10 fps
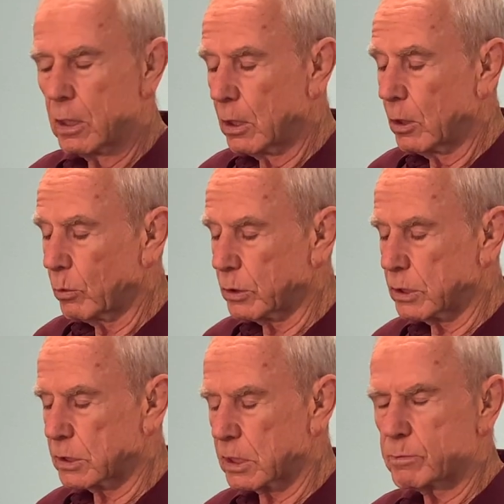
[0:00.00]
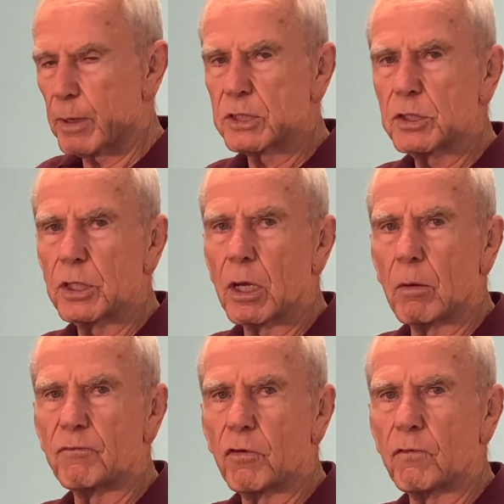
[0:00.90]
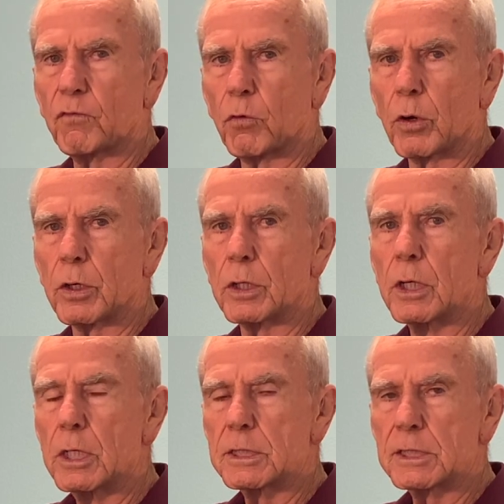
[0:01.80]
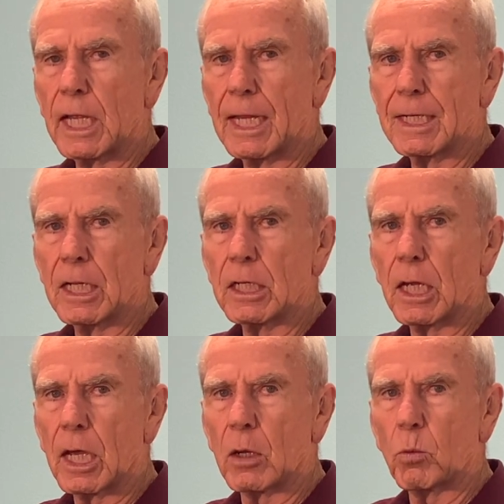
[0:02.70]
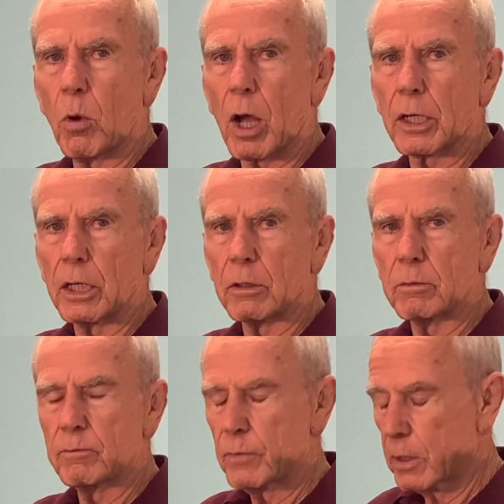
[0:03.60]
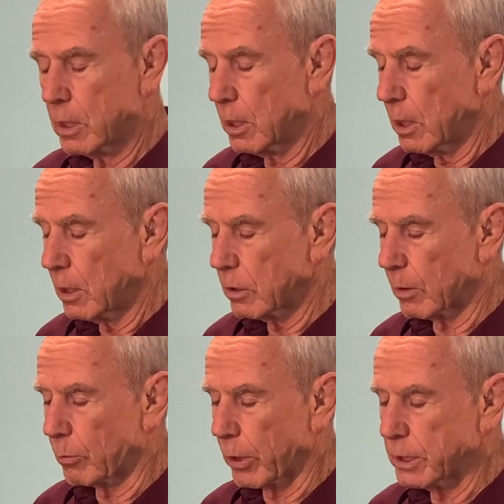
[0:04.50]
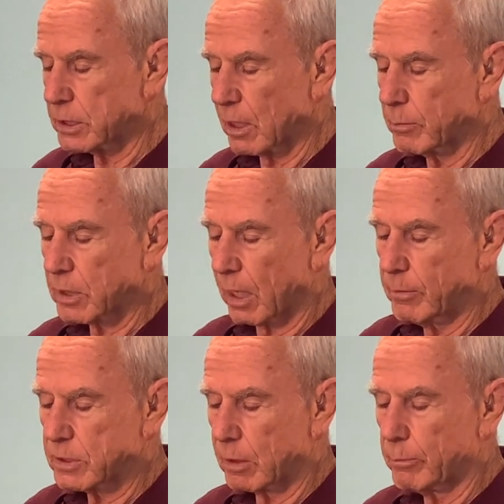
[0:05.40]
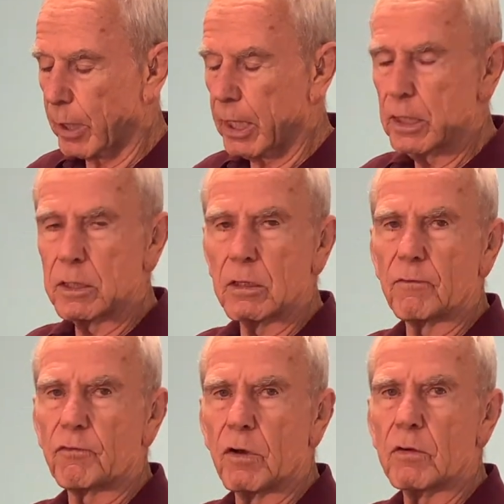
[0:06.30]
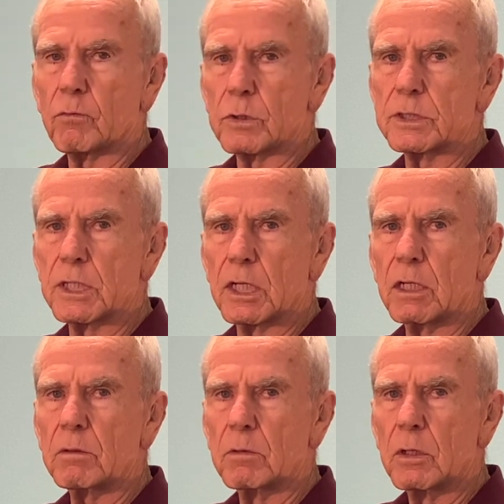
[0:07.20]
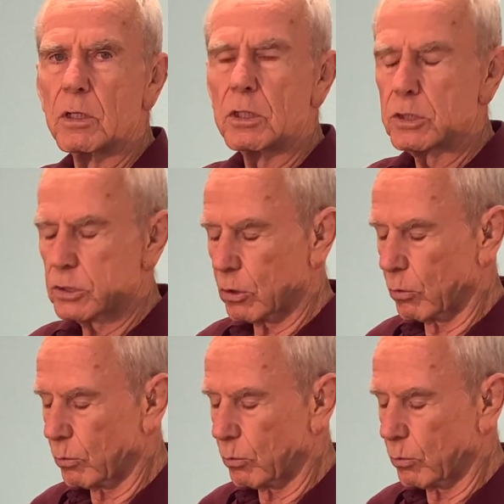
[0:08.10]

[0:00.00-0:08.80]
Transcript: which is especially helpful for standing and walking. The brace sometimes can bind in the front with sitting, so